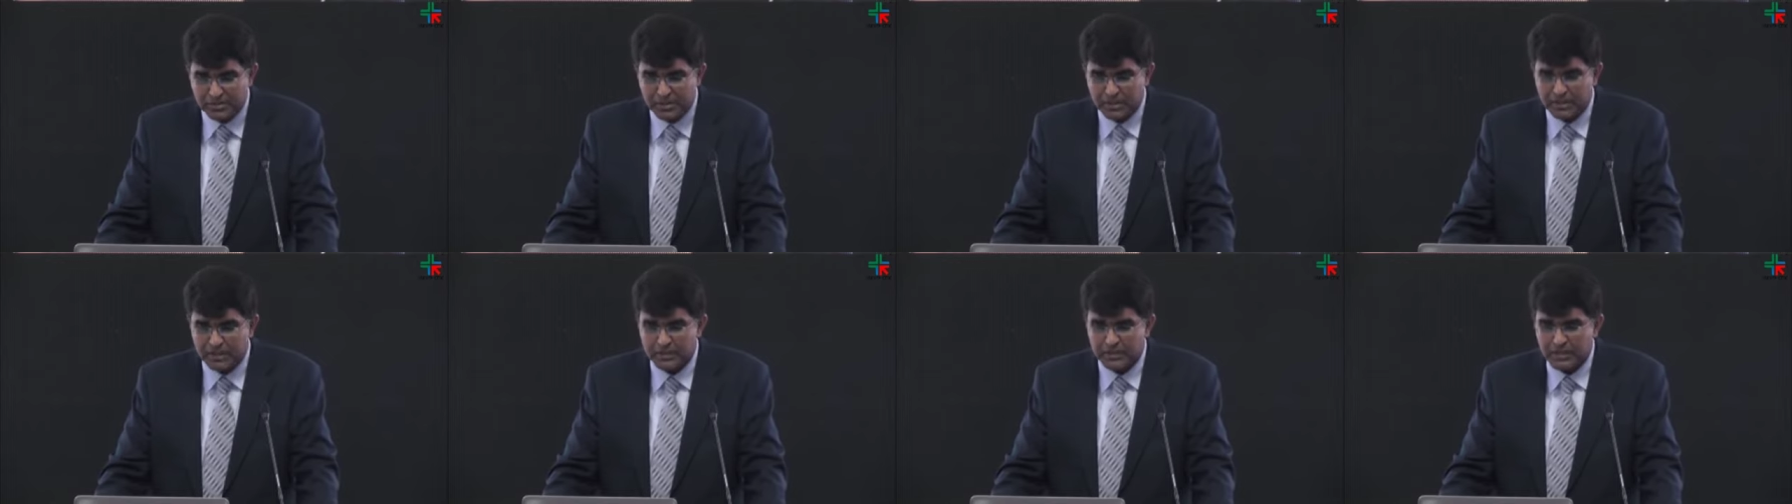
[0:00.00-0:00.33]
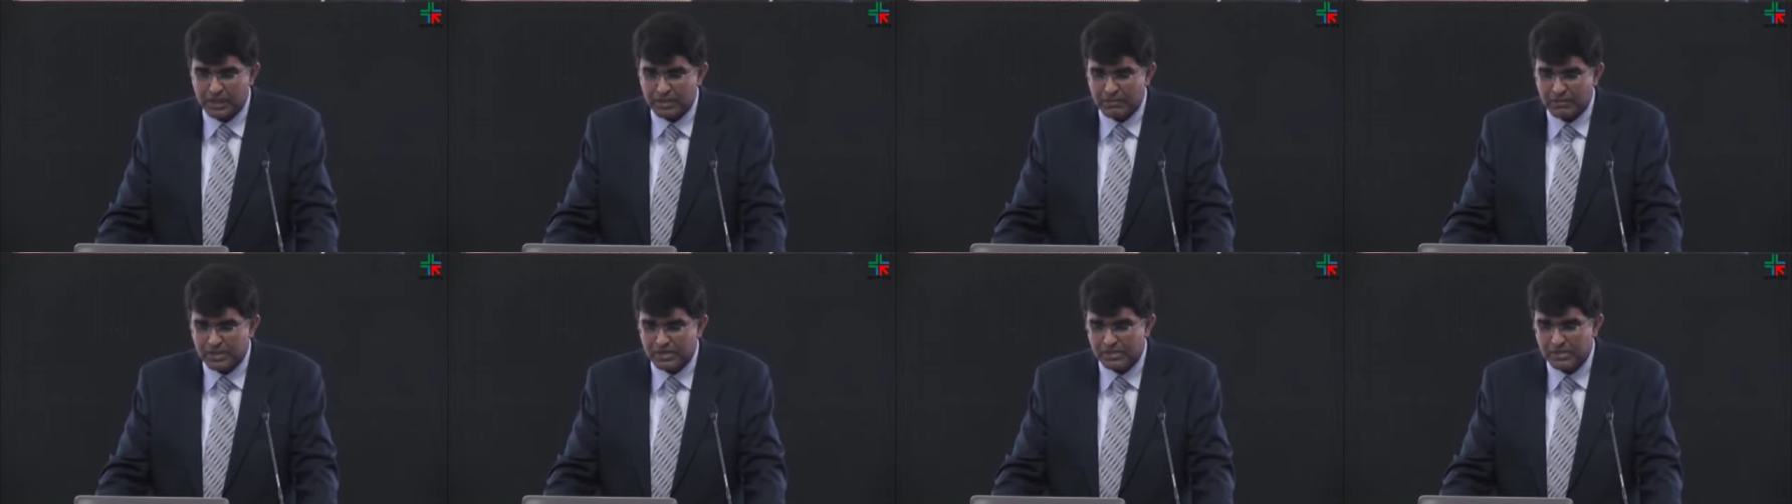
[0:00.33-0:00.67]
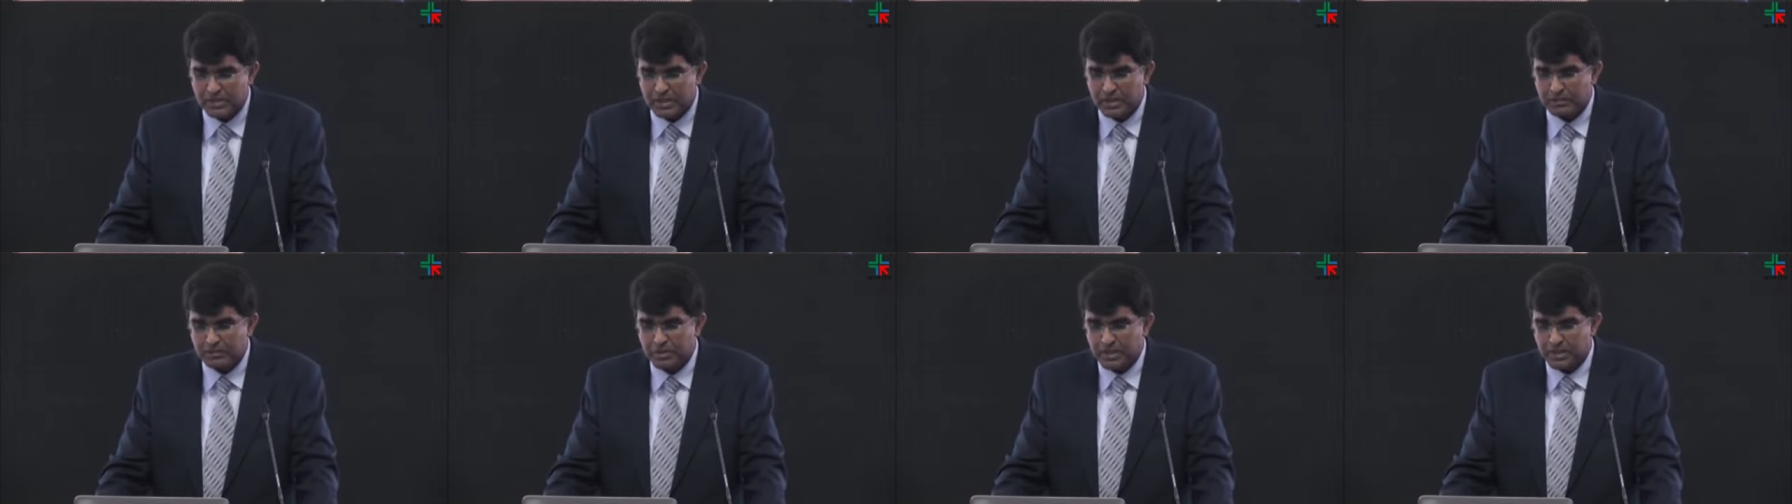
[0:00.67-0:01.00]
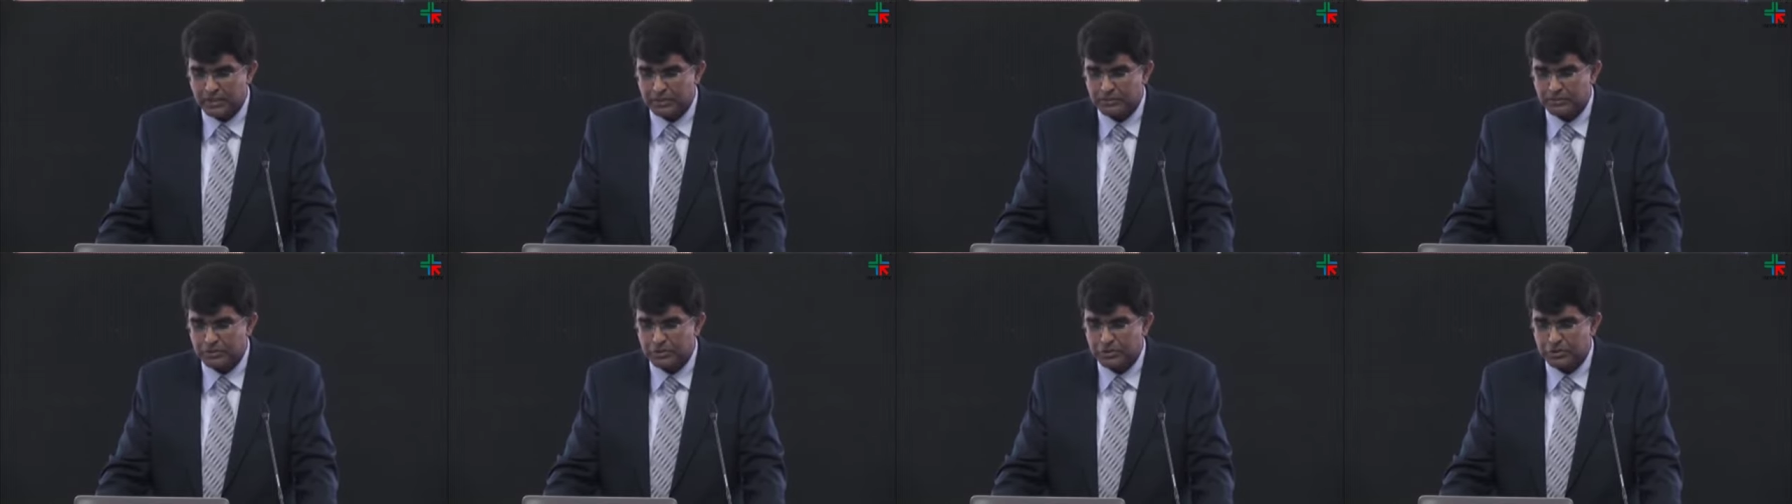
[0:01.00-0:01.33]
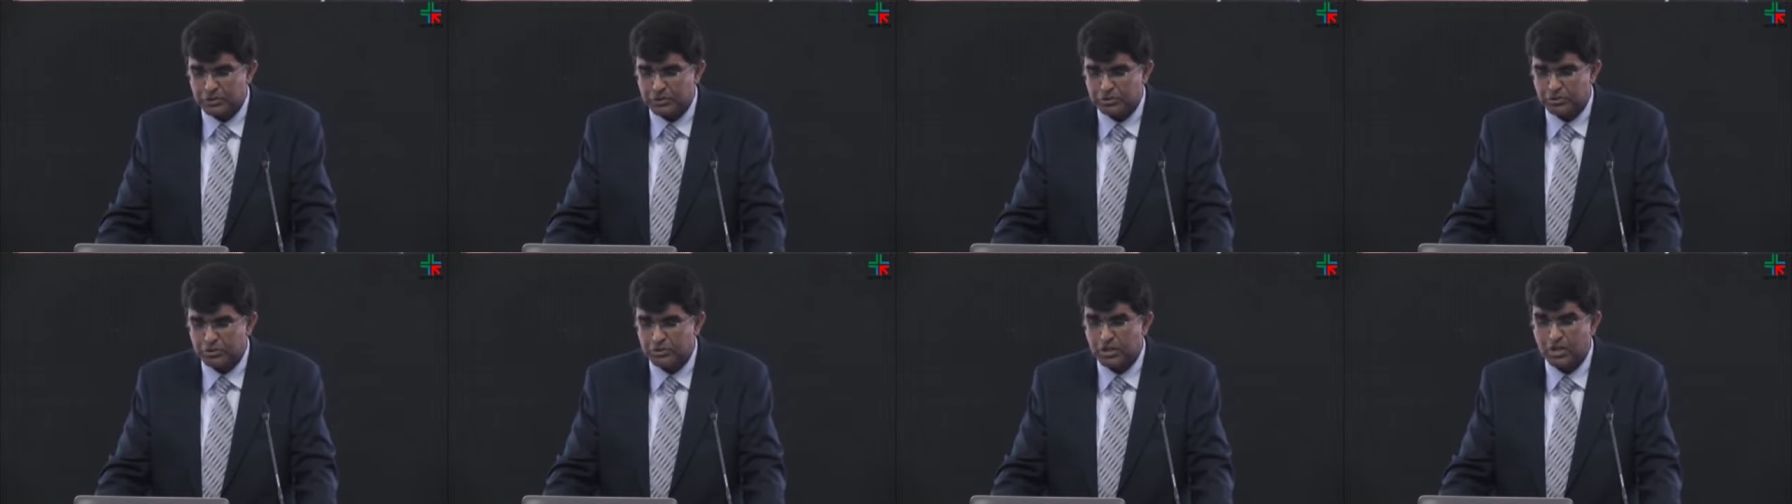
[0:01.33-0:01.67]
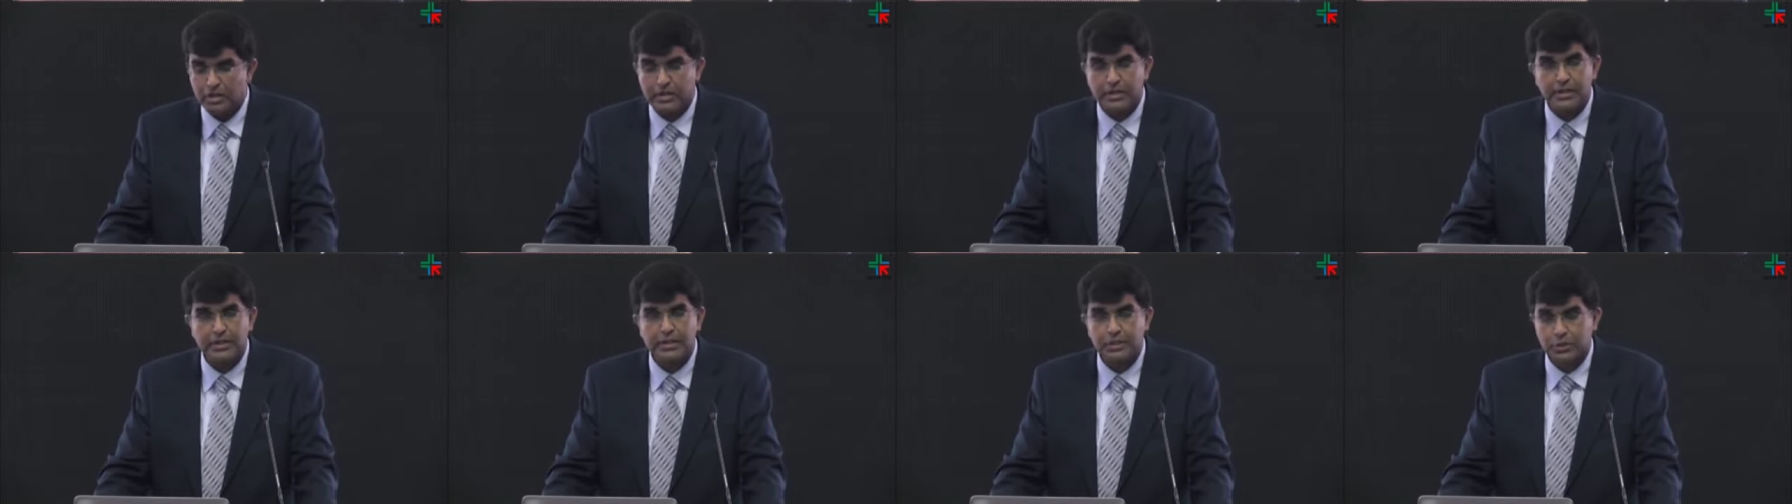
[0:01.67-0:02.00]
intravascular management should
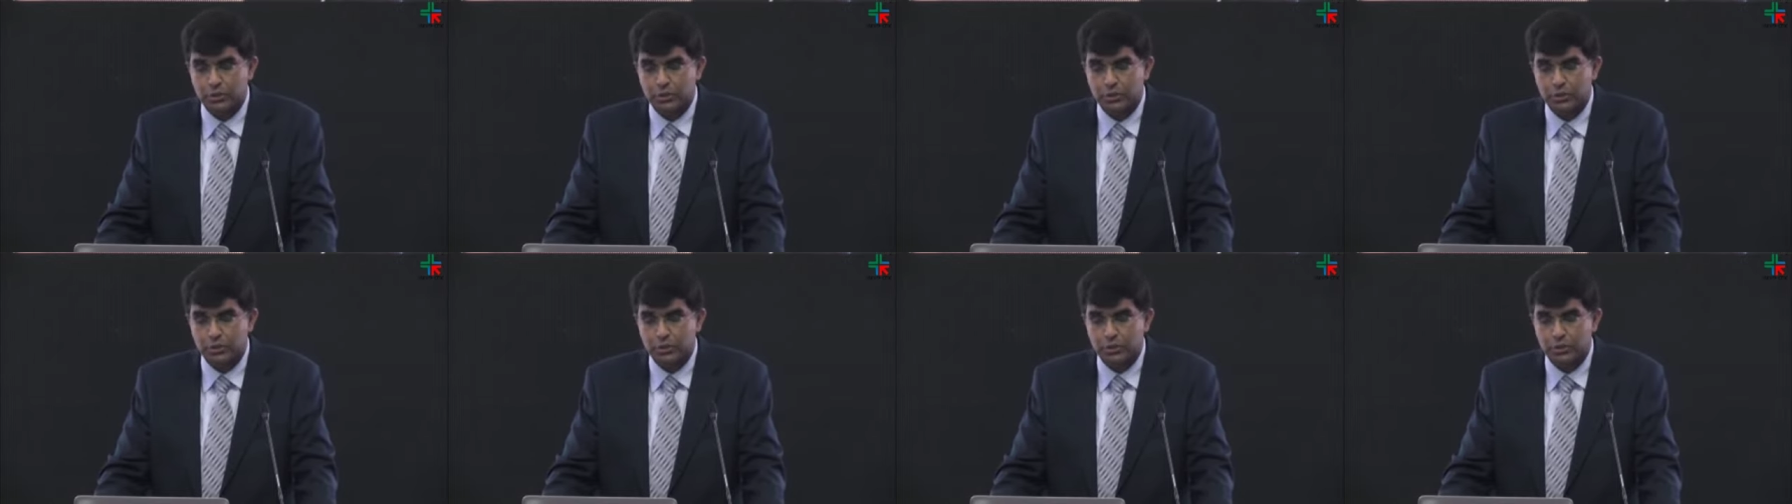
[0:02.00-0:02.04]
target